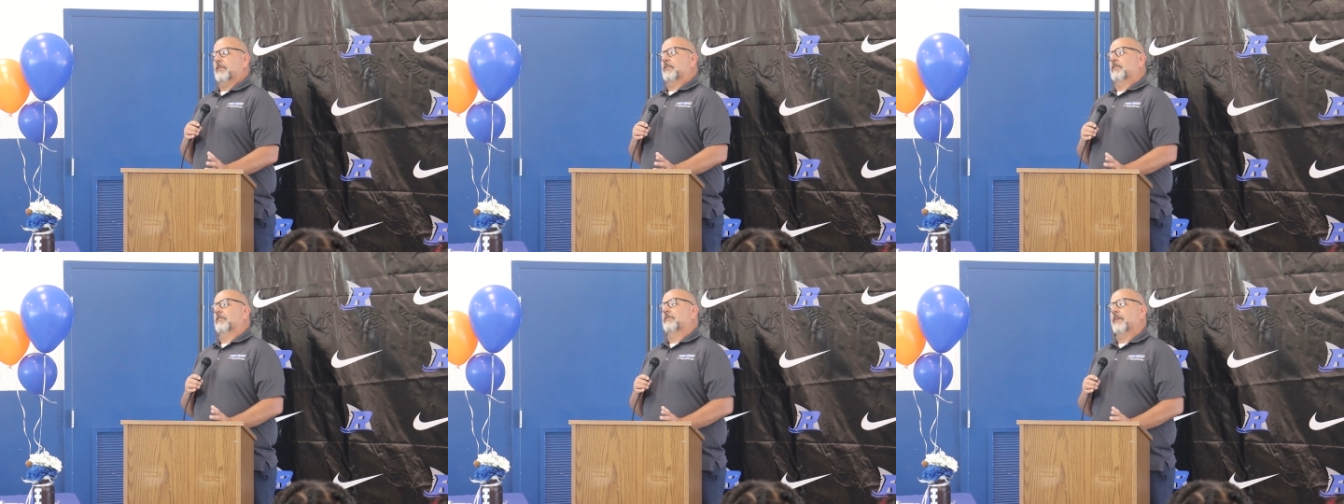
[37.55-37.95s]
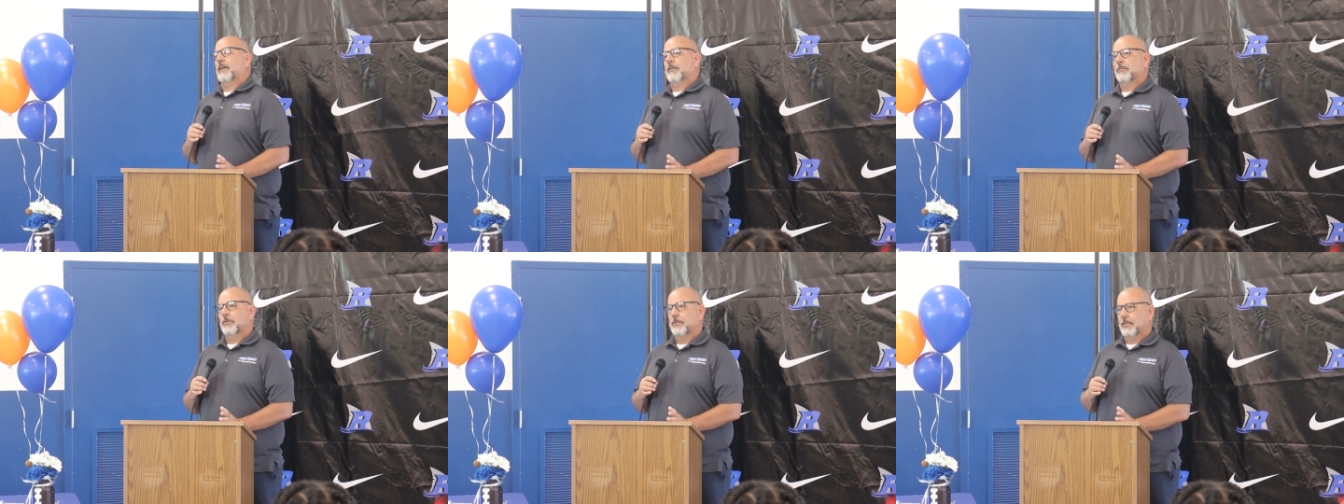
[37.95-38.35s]
that are
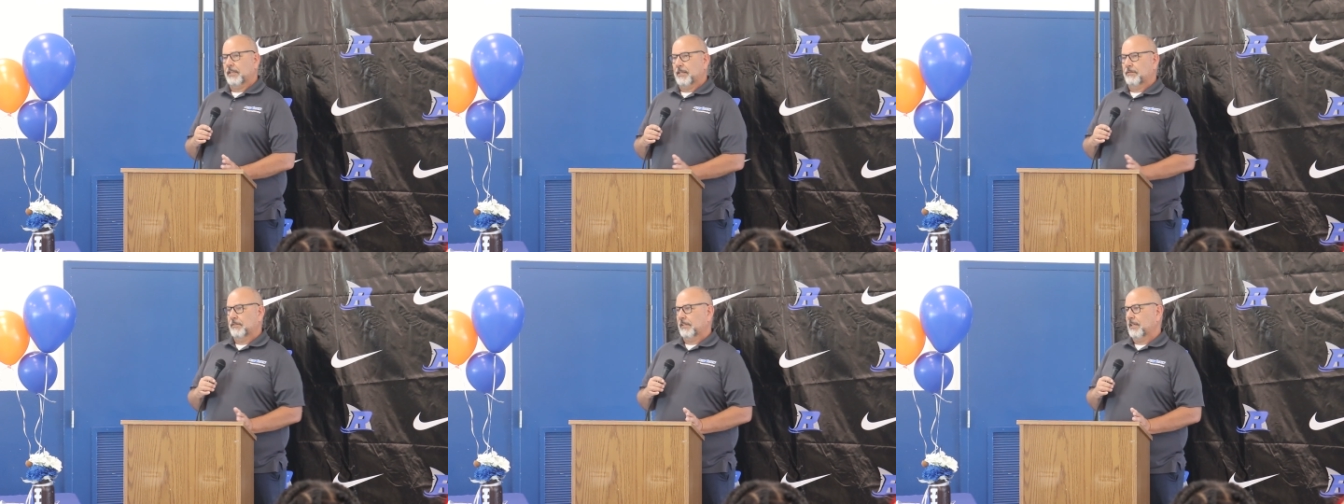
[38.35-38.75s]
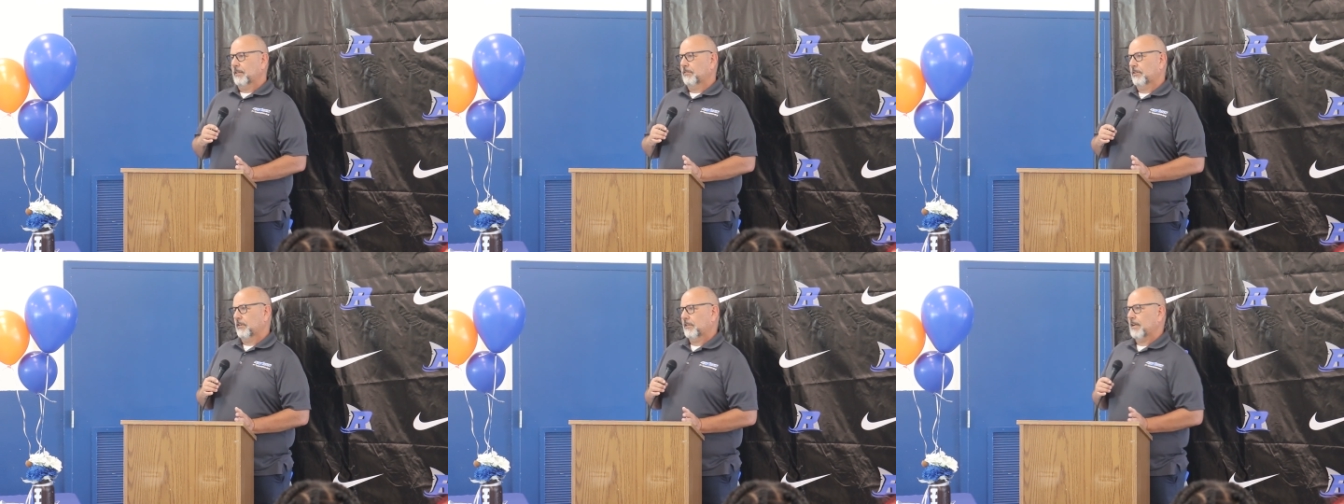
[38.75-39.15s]
available to give to
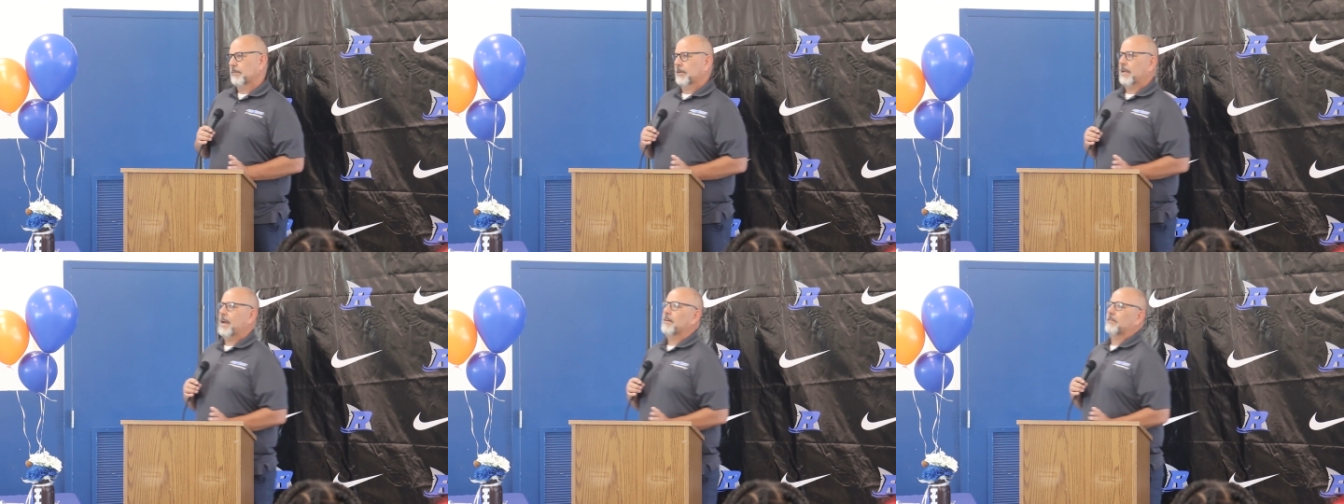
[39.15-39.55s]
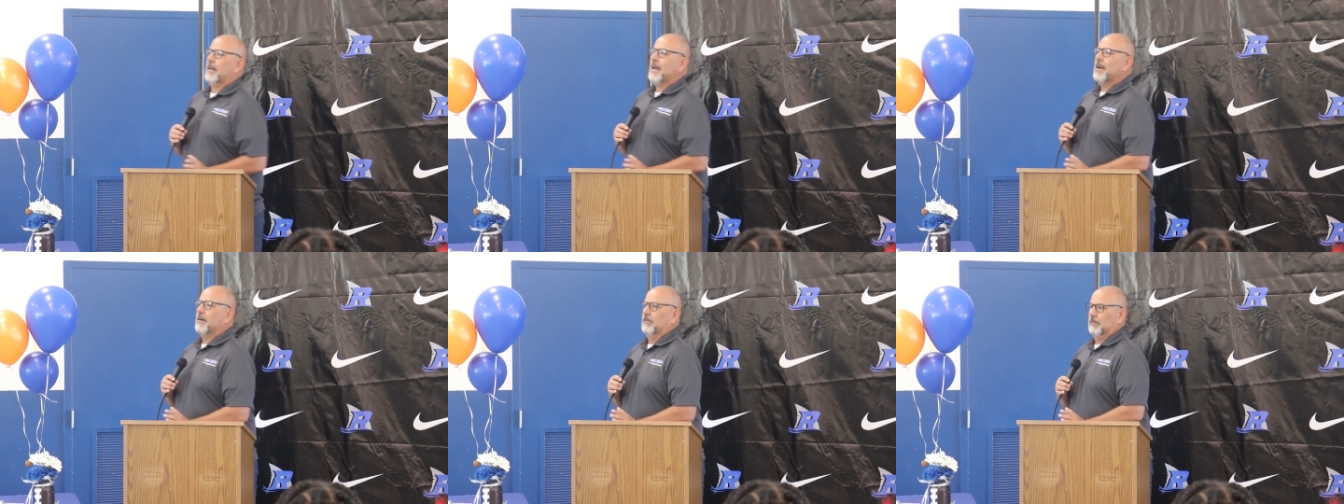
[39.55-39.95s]
kids that are coming out
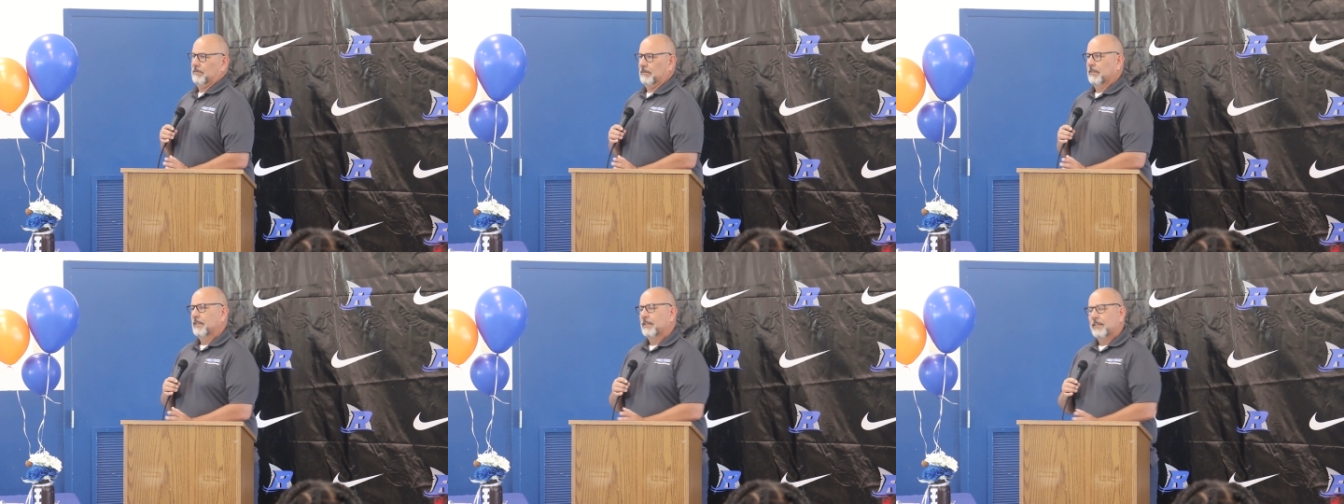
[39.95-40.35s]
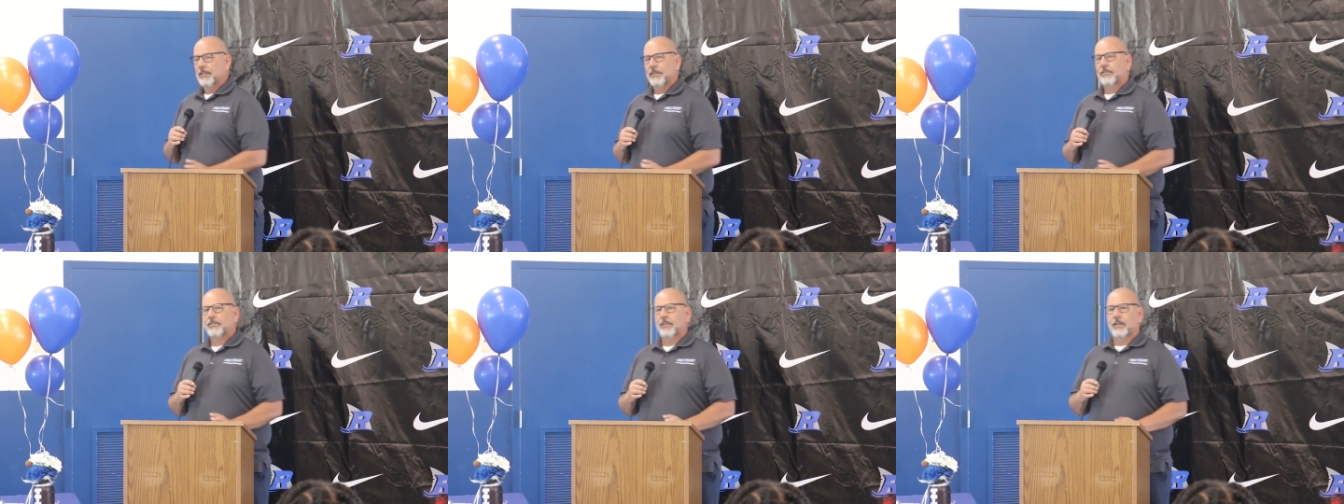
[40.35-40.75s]
now.
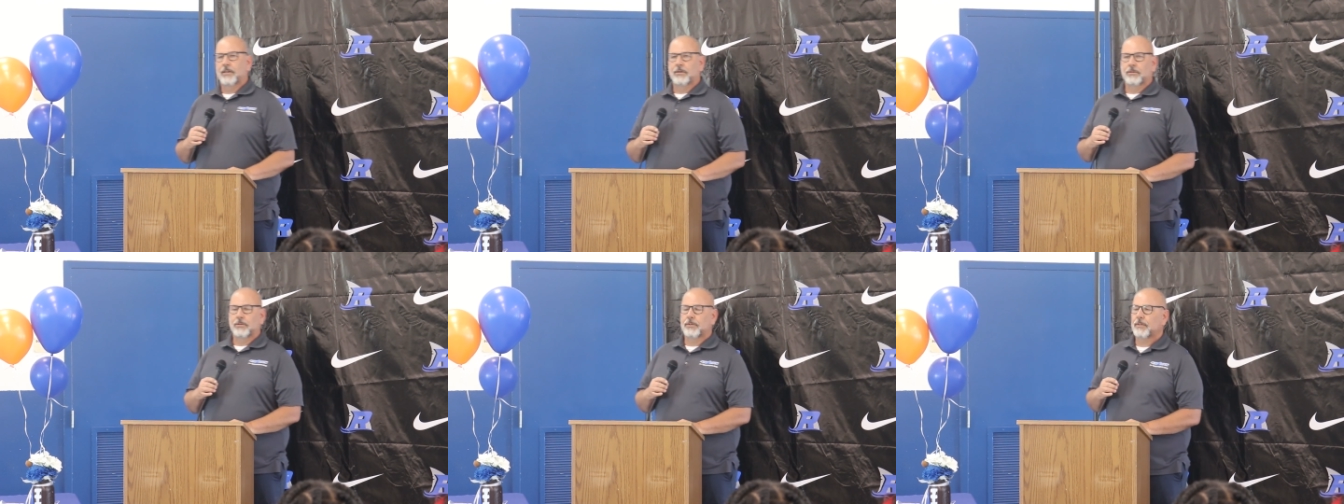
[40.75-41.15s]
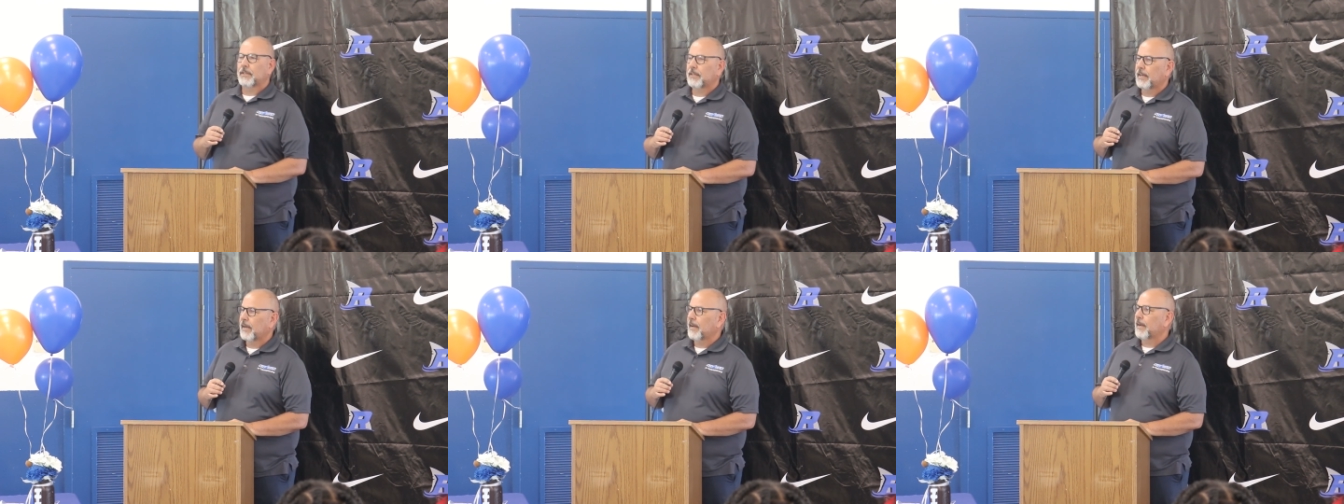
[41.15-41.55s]
So
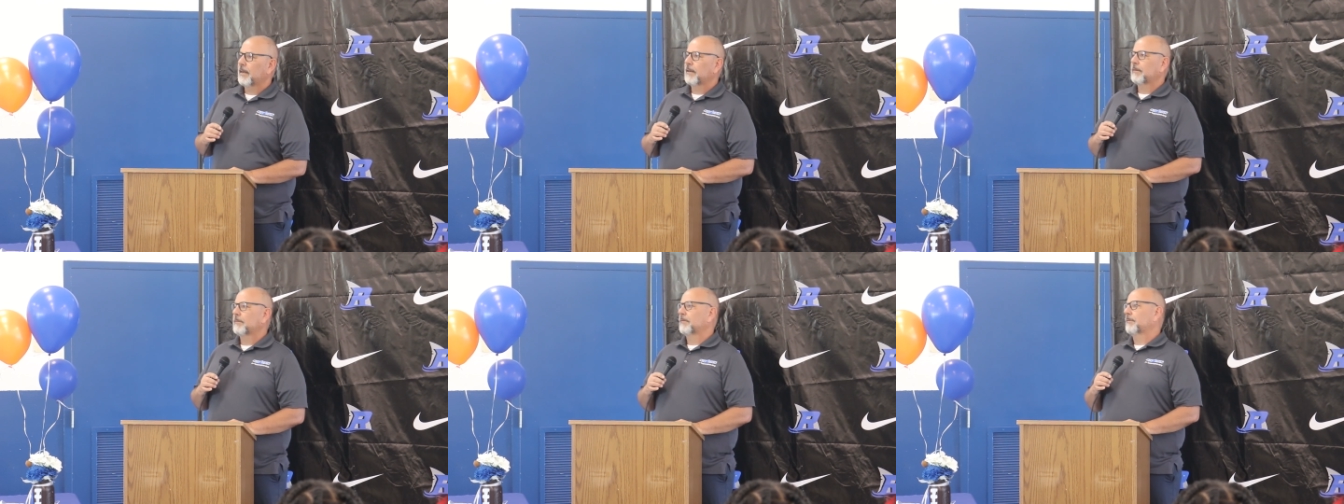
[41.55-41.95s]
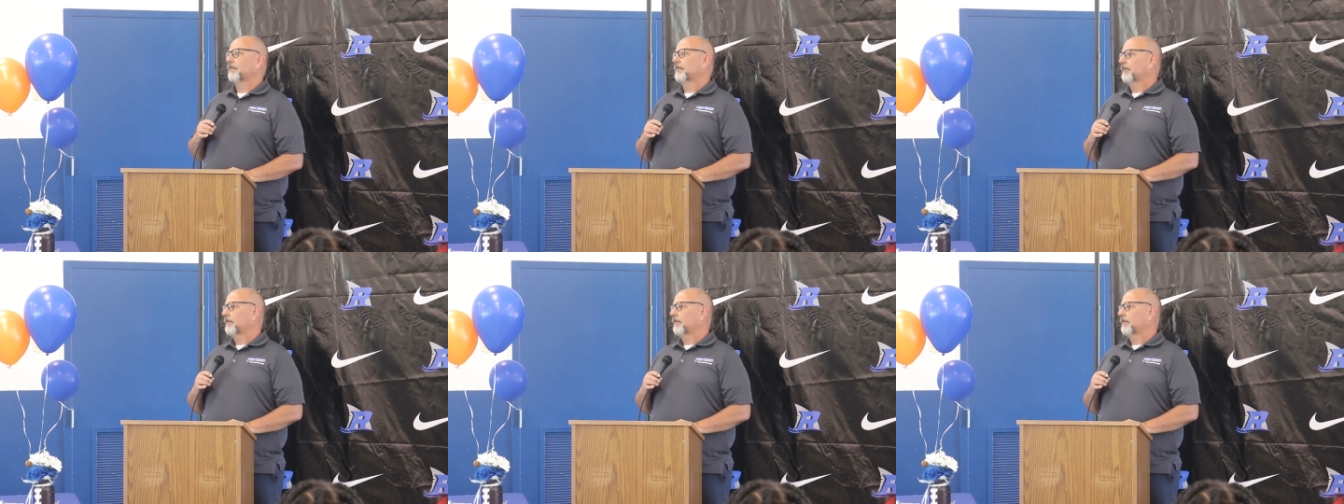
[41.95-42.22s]
um,